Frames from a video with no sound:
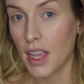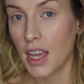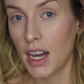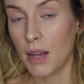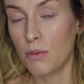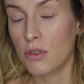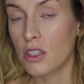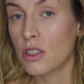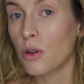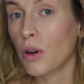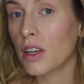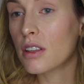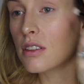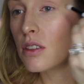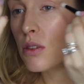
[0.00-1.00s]
And I'm just
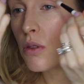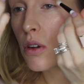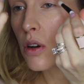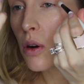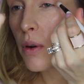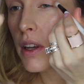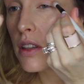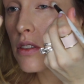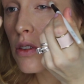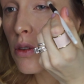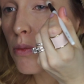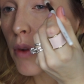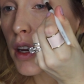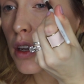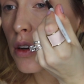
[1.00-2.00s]
going to go into
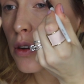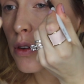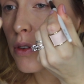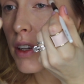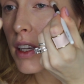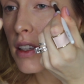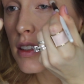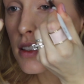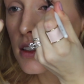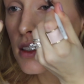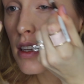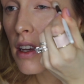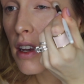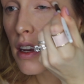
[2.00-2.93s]
my crease.